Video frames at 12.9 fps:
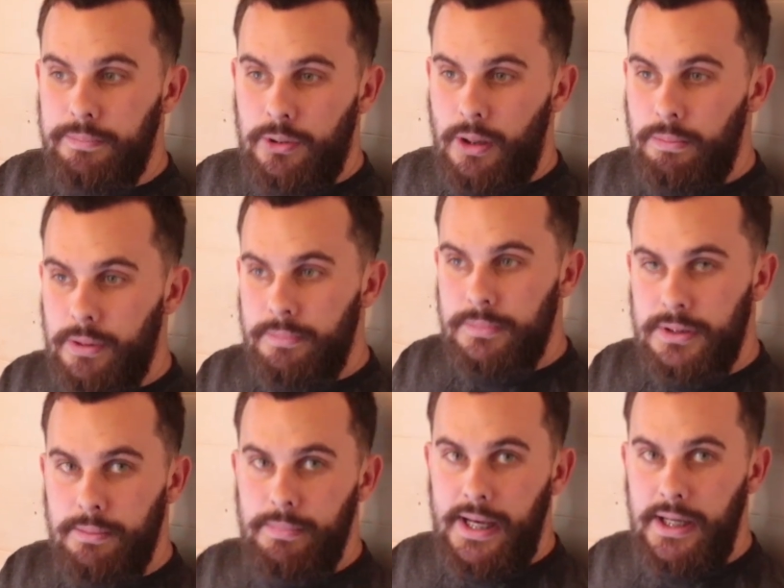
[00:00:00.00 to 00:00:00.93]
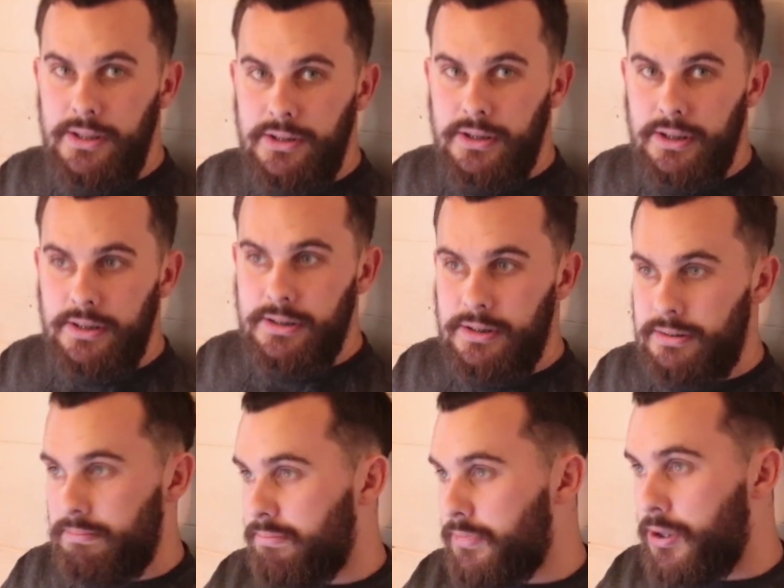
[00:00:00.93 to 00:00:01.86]
problems, the majors,
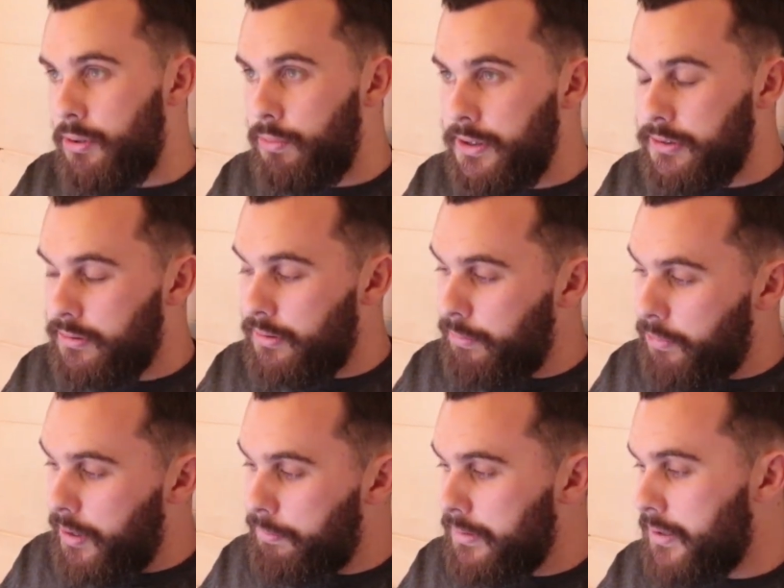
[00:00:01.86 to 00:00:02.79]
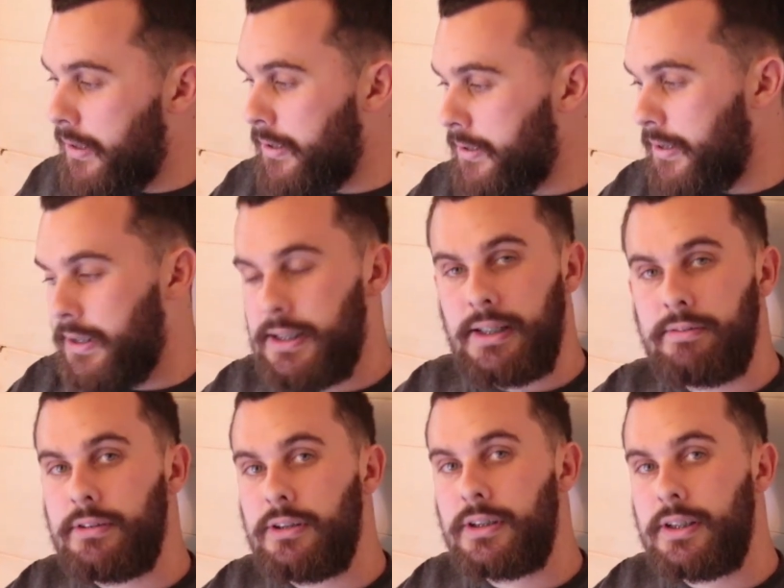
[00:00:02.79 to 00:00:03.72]
two windscreen wipers easy, and
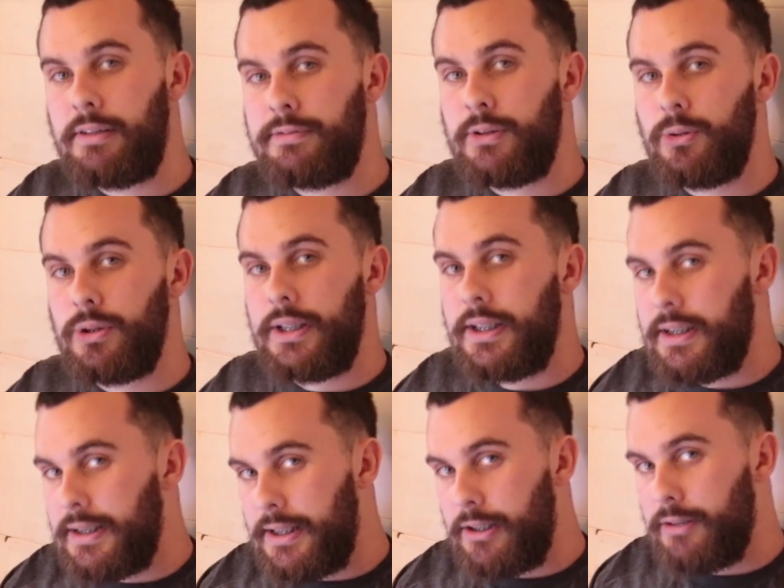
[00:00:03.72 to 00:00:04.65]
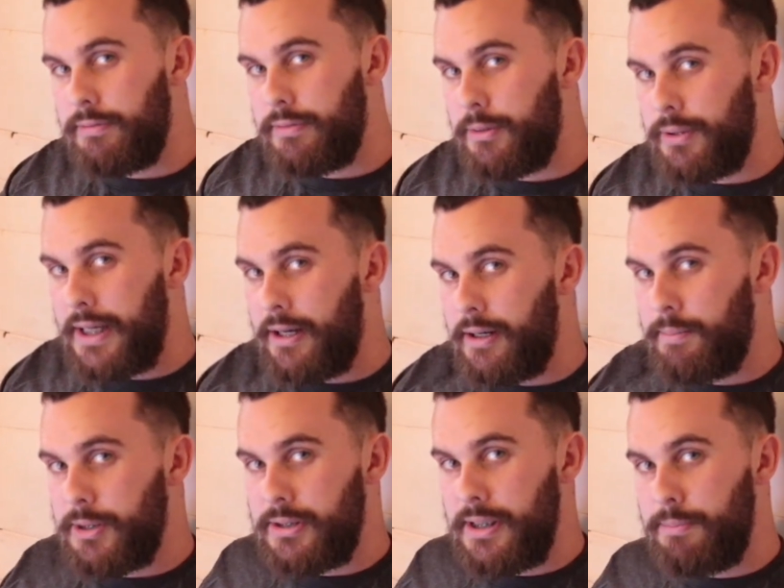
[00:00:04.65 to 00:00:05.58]
have a look at that fuel leak, and then hopefully we'll get our
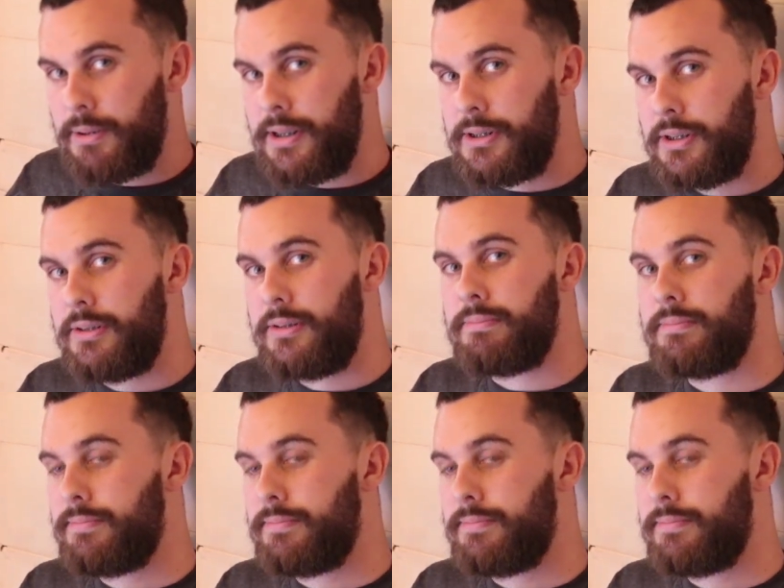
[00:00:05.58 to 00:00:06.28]
MOT pretty soon.